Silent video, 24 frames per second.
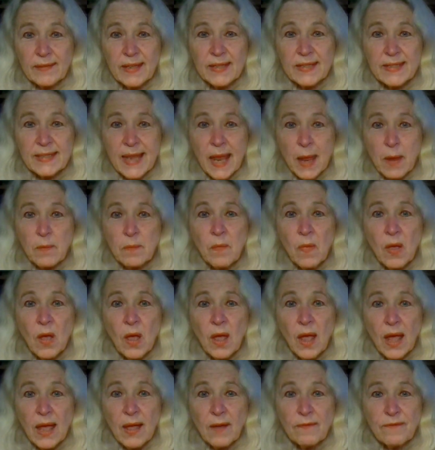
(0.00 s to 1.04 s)
the same
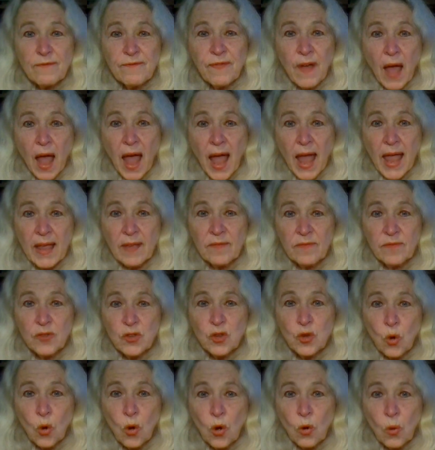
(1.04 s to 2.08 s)
5
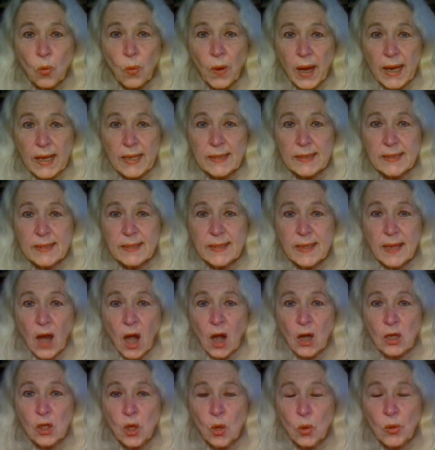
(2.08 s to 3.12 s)
doorways
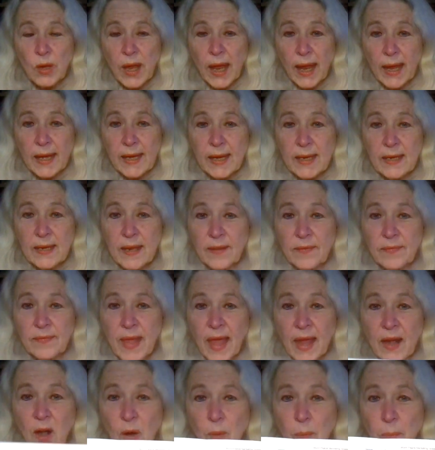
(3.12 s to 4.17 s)
are located
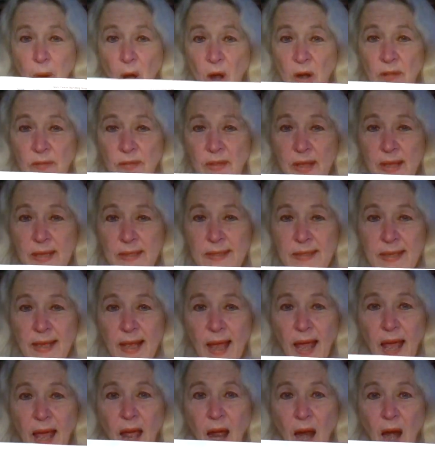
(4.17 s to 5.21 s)
that are part of this,
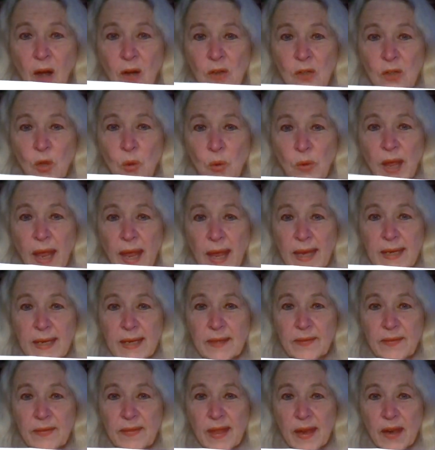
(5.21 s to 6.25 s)
are
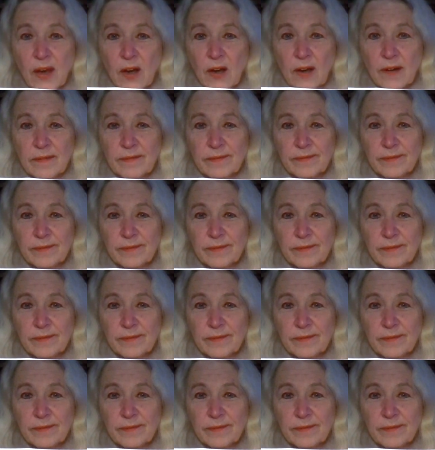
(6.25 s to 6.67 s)
located there.